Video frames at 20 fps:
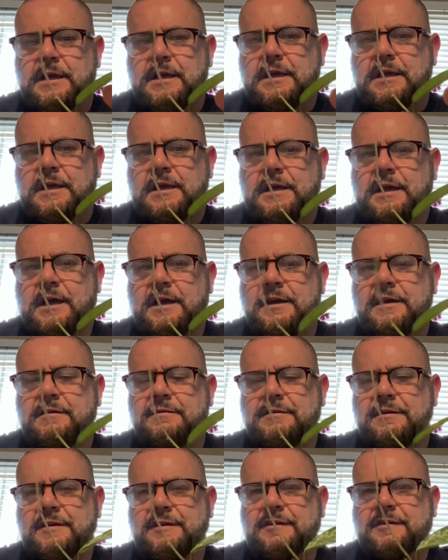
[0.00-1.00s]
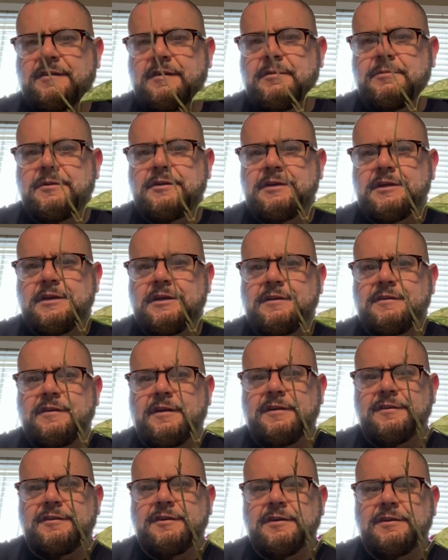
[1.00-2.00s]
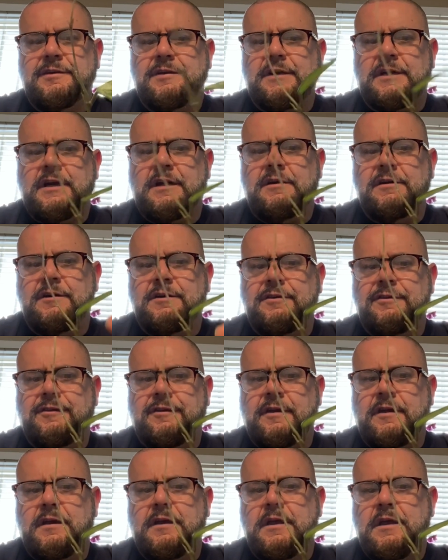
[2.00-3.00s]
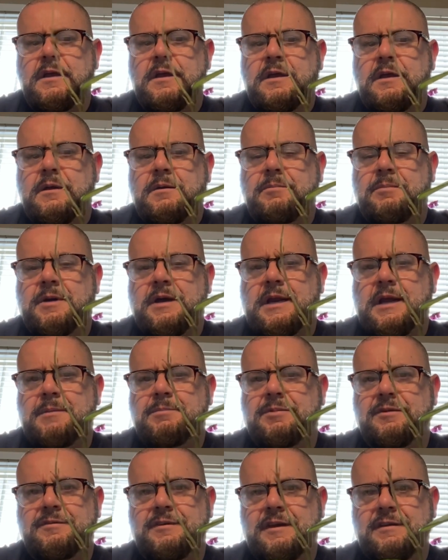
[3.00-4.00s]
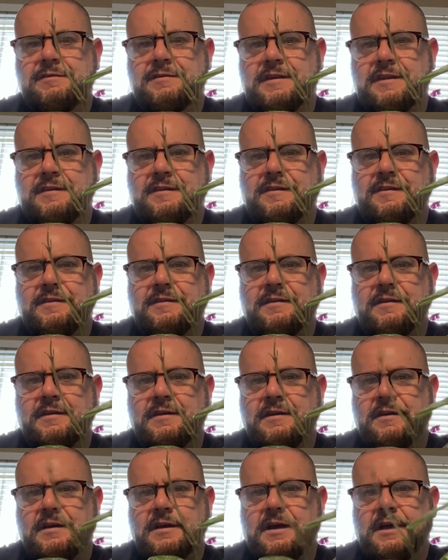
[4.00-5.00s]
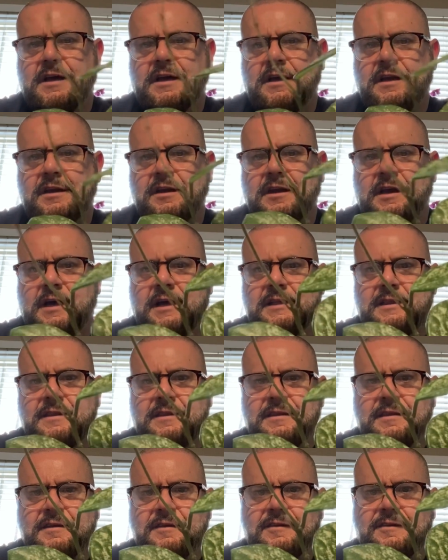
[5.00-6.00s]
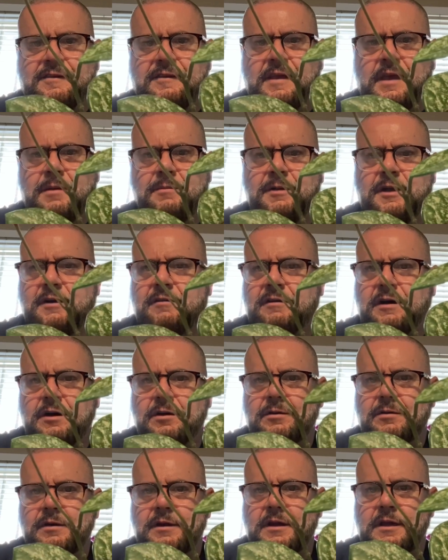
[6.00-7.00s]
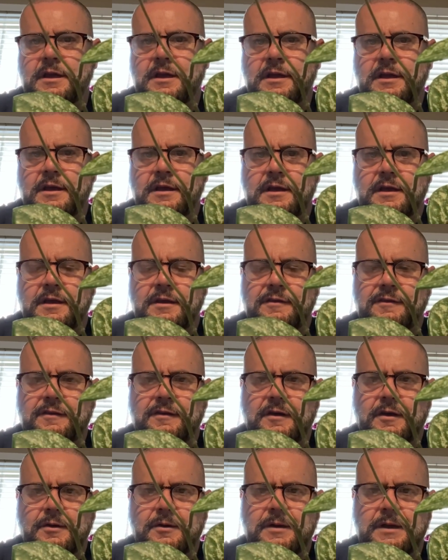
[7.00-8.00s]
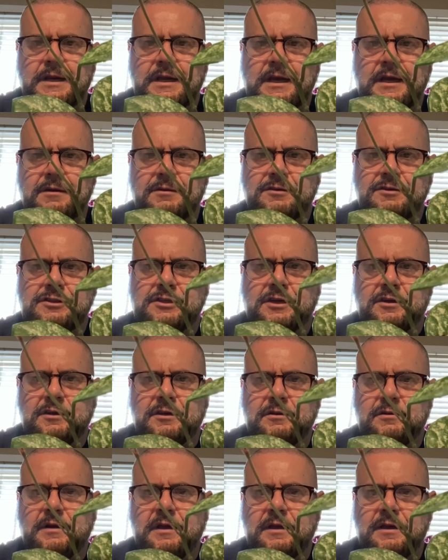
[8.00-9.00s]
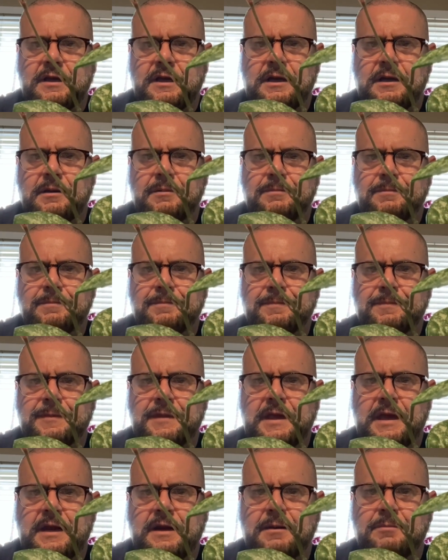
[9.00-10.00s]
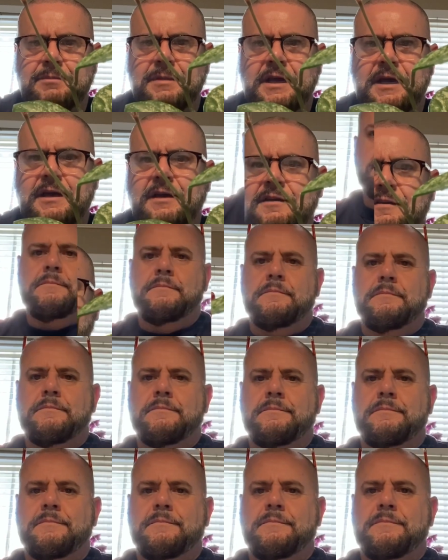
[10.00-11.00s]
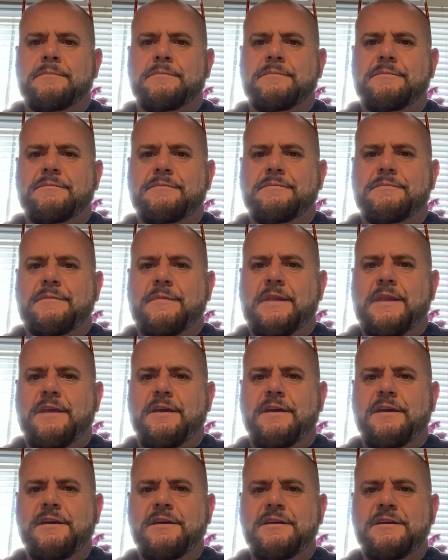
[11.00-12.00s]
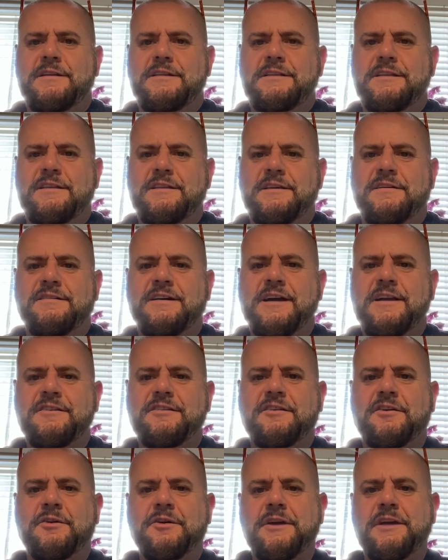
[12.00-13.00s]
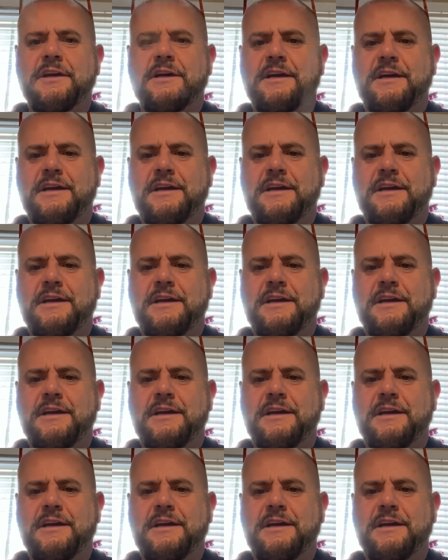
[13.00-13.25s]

kind of looks similar. It's also a carnosa, but I believe it's not the same clone. So, and I will show you that up next. And the last Hoya I